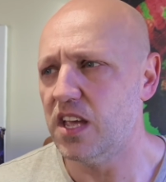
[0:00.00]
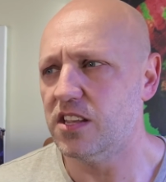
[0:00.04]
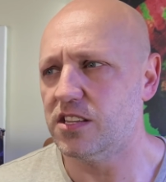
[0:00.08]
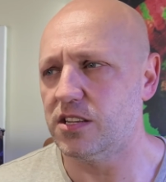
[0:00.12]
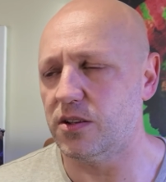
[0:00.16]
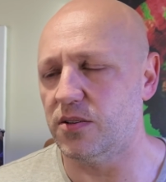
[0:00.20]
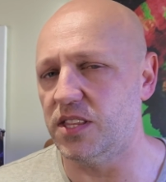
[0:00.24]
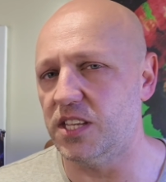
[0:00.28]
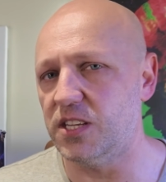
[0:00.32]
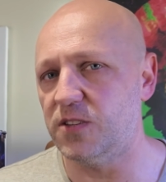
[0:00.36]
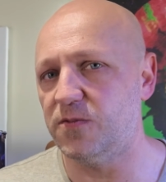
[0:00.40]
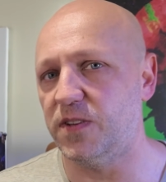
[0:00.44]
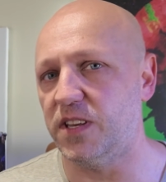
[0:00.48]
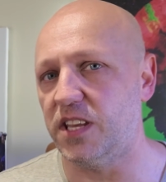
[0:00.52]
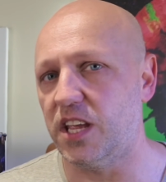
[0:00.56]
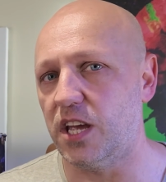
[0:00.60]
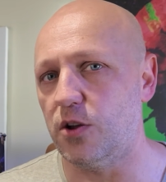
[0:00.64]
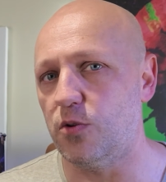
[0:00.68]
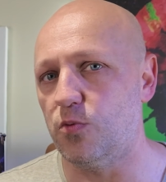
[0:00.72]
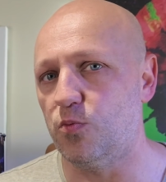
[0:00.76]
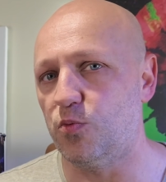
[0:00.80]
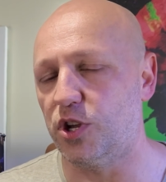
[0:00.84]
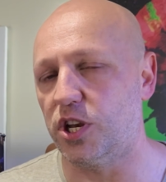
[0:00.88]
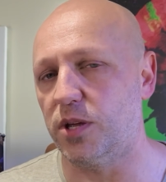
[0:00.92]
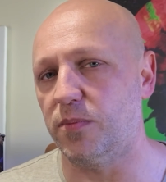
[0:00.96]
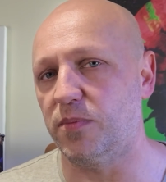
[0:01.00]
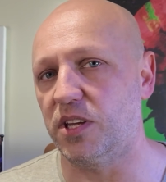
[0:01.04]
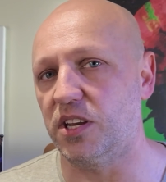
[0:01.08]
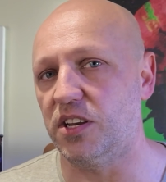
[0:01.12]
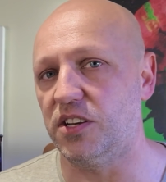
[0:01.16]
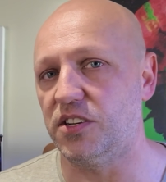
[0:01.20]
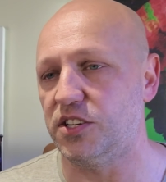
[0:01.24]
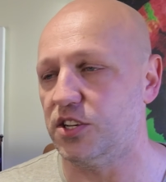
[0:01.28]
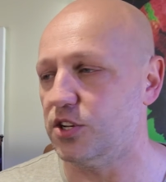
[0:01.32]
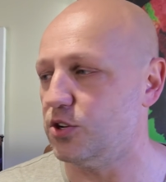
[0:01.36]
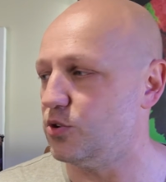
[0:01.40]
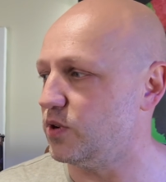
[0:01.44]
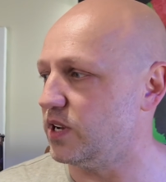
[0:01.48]
So in this video, what I'm
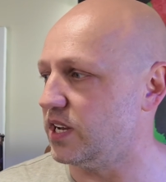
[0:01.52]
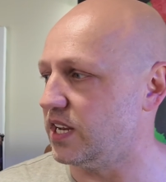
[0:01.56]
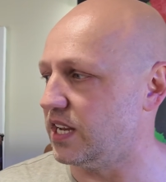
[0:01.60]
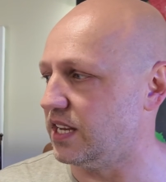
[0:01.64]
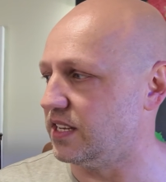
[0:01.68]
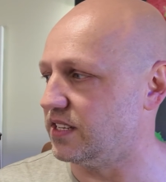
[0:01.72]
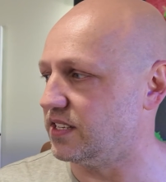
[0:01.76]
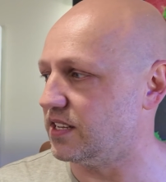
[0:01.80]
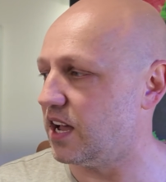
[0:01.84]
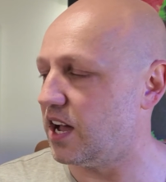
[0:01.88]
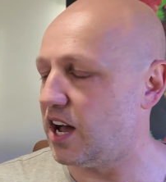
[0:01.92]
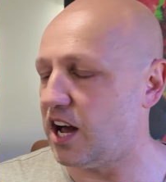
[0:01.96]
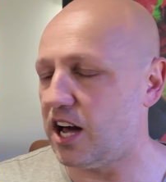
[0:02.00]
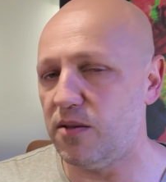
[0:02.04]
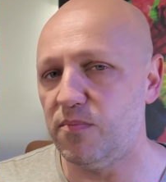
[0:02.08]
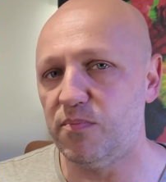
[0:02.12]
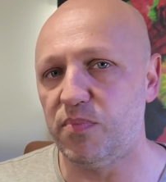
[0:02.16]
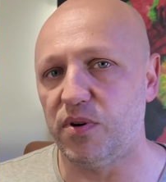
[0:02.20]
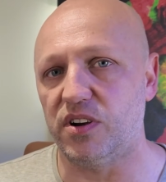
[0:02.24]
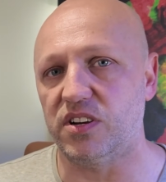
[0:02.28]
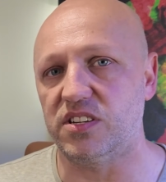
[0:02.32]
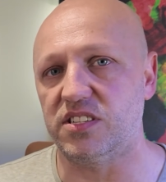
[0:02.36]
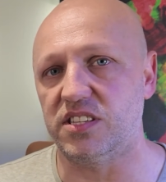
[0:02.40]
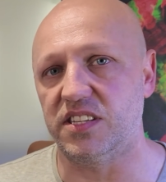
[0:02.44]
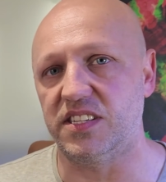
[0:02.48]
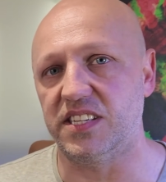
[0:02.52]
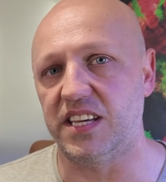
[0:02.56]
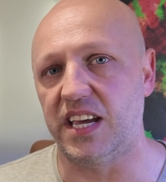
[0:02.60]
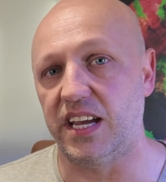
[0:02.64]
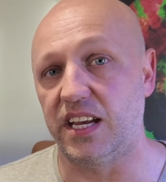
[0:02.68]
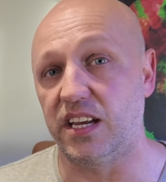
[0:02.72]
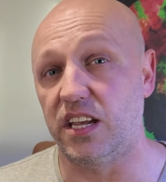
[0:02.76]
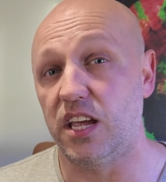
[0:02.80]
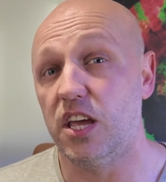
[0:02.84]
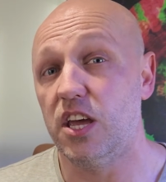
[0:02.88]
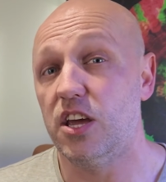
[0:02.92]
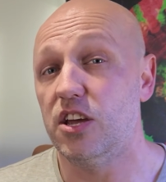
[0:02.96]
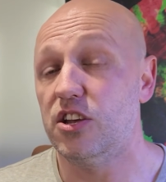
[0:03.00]
going to do is unbox the
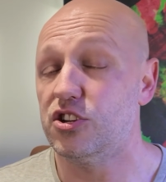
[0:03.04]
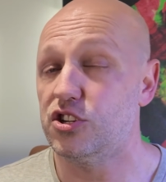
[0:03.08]
tank,